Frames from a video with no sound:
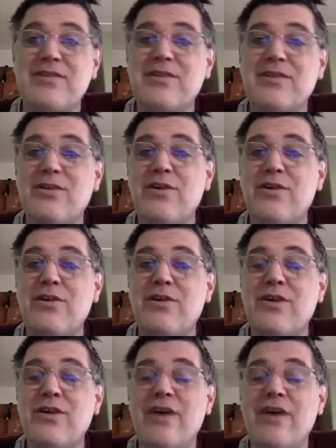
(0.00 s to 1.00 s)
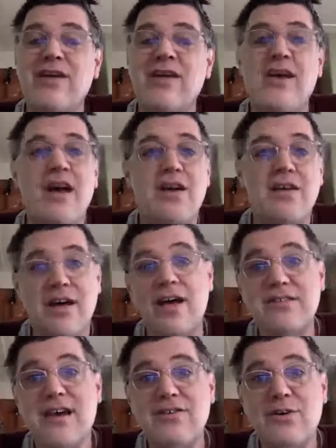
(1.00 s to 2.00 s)
Internet.
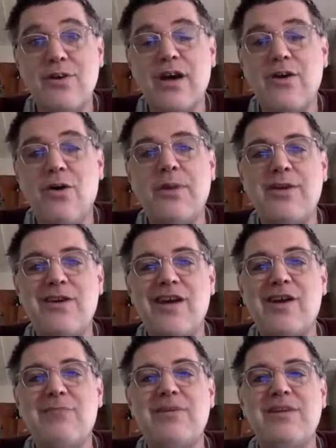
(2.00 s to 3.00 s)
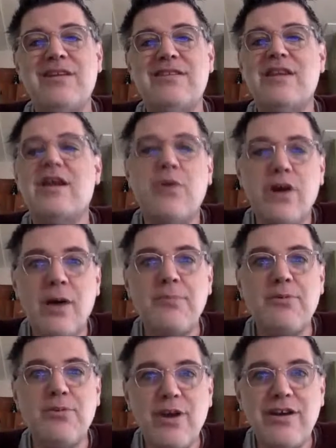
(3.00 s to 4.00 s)
As a side note, I called my internet
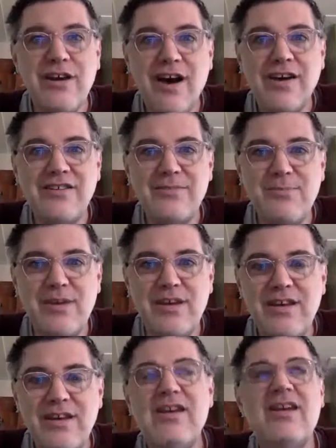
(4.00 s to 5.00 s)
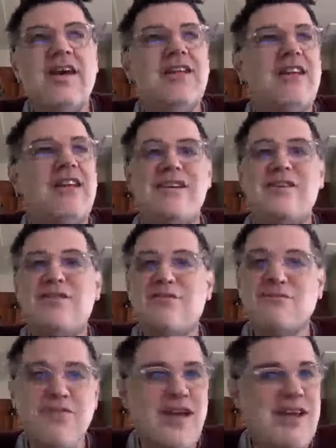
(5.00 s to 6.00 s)
company and said, I want to upgrade to high speed.
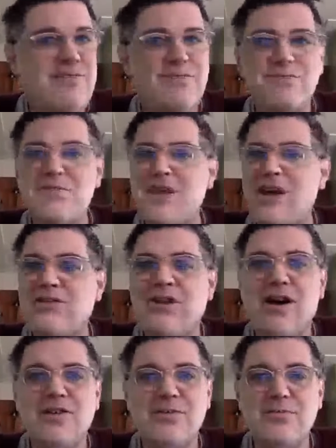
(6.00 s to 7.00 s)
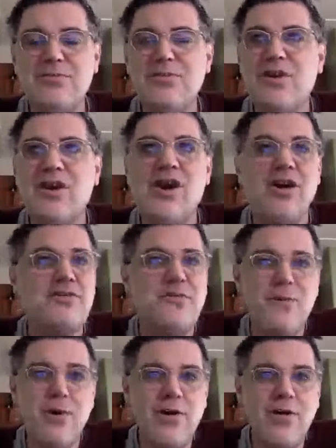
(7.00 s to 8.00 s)
And they said, great, sounds awesome. It's
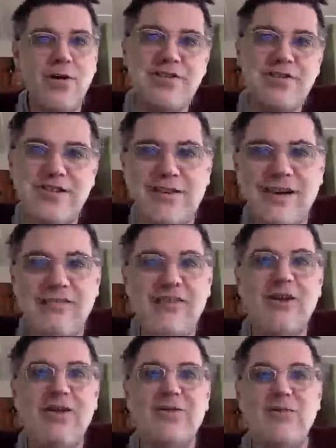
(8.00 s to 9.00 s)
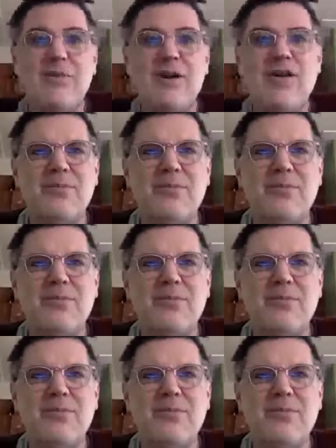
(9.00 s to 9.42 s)
going to cost $465.